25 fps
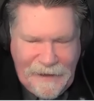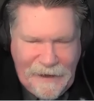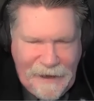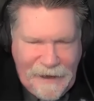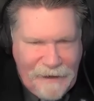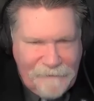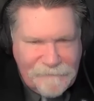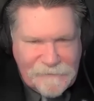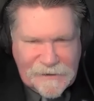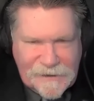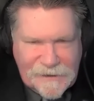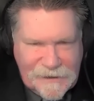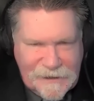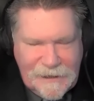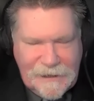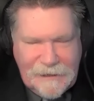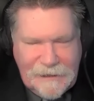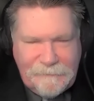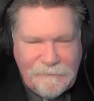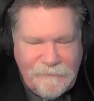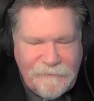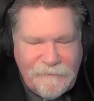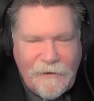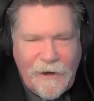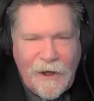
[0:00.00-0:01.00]
have to
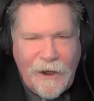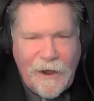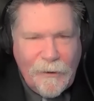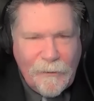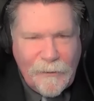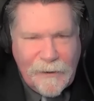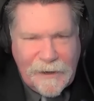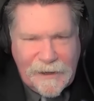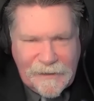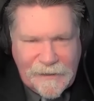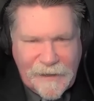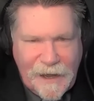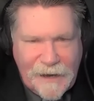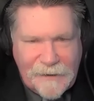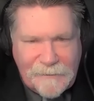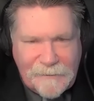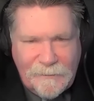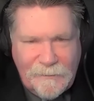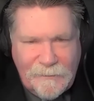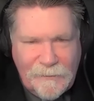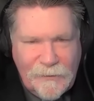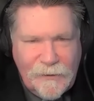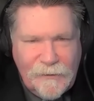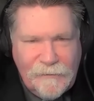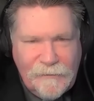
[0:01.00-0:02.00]
keep following that
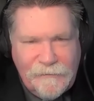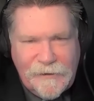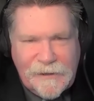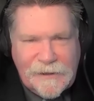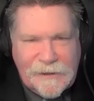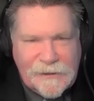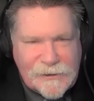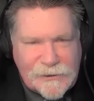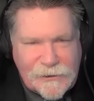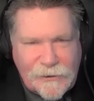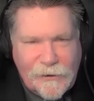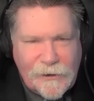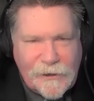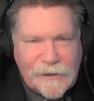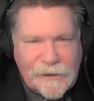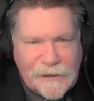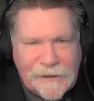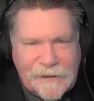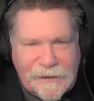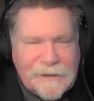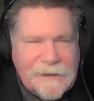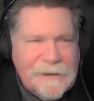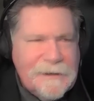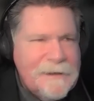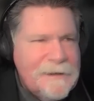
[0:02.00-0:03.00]
moving target.
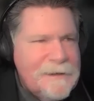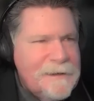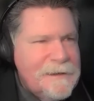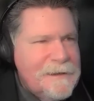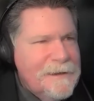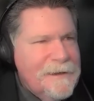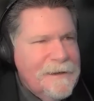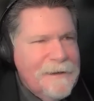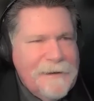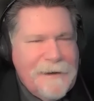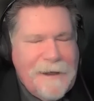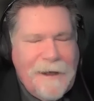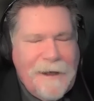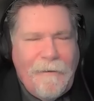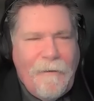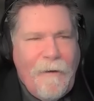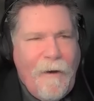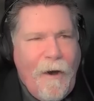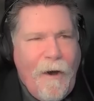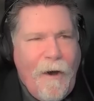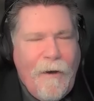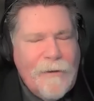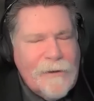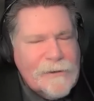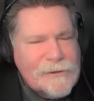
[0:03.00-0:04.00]
Now,
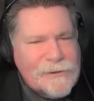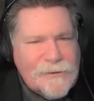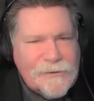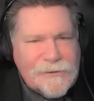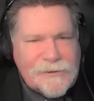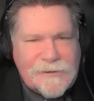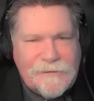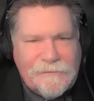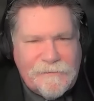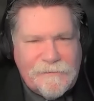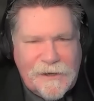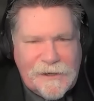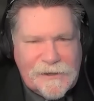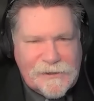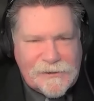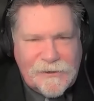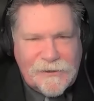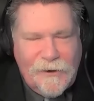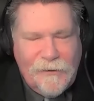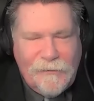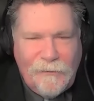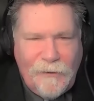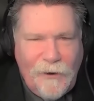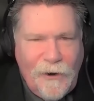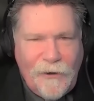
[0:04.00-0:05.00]
all sorts of things
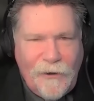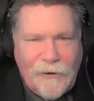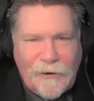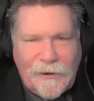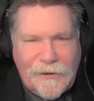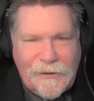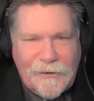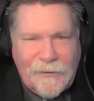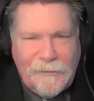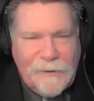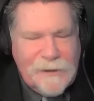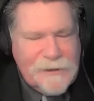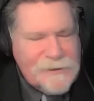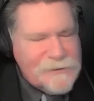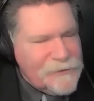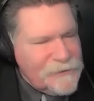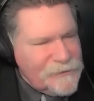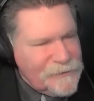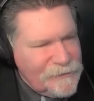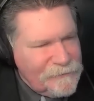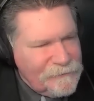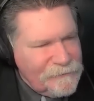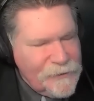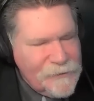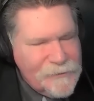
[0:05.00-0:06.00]
go wrong in the winter.
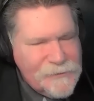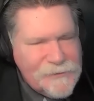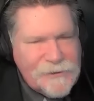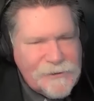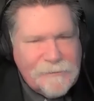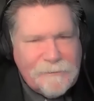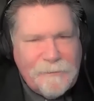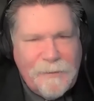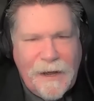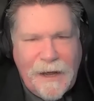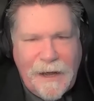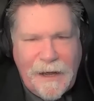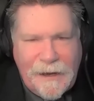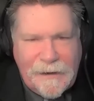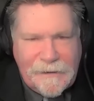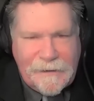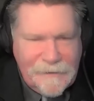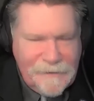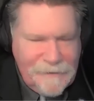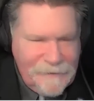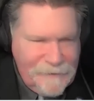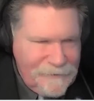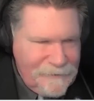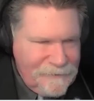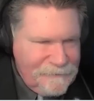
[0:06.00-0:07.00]
The roads are
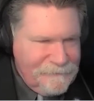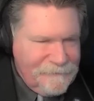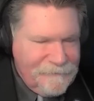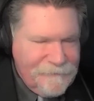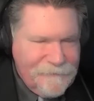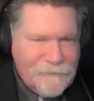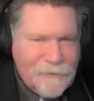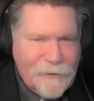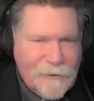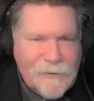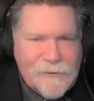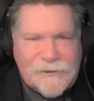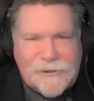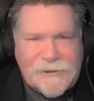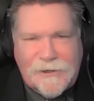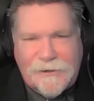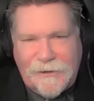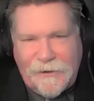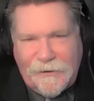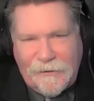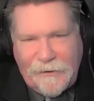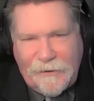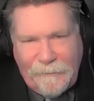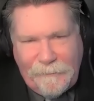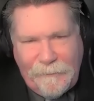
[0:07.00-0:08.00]
bad, the frozen,
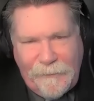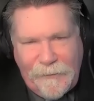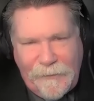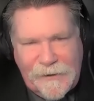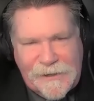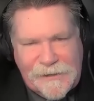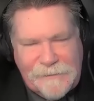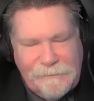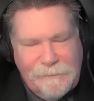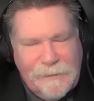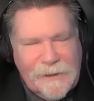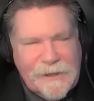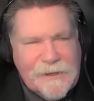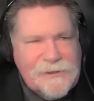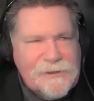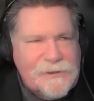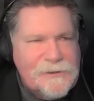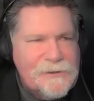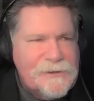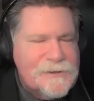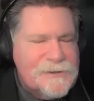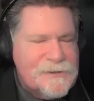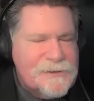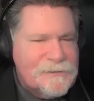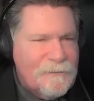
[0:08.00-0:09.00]
there are
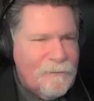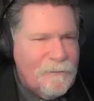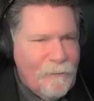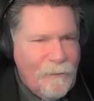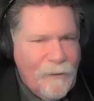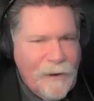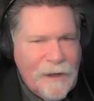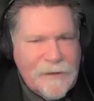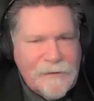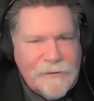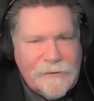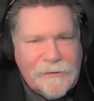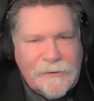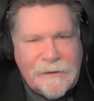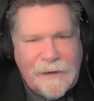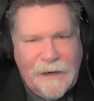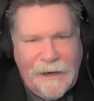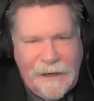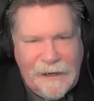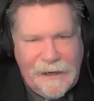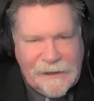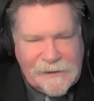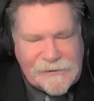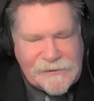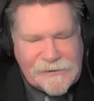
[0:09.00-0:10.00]
blizzards, weather,
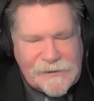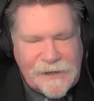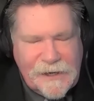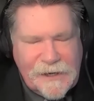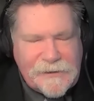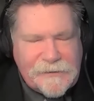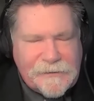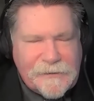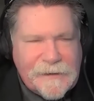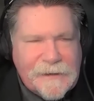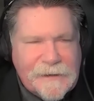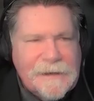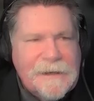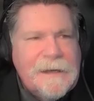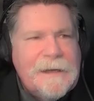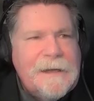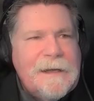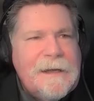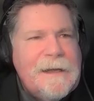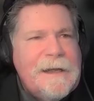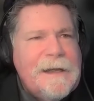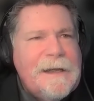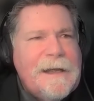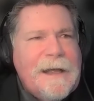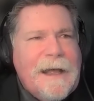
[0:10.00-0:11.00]
etc.
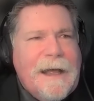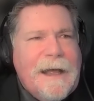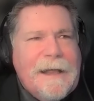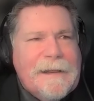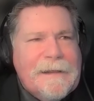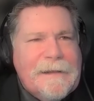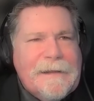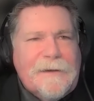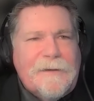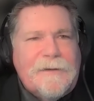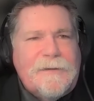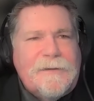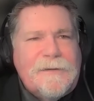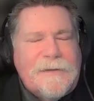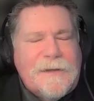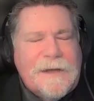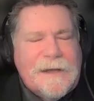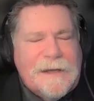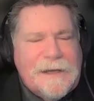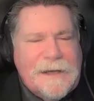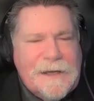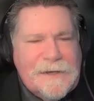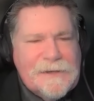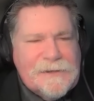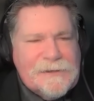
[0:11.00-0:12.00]
The other
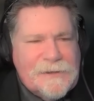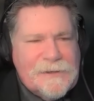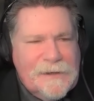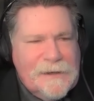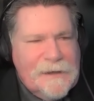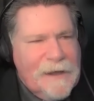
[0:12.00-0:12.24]
thing is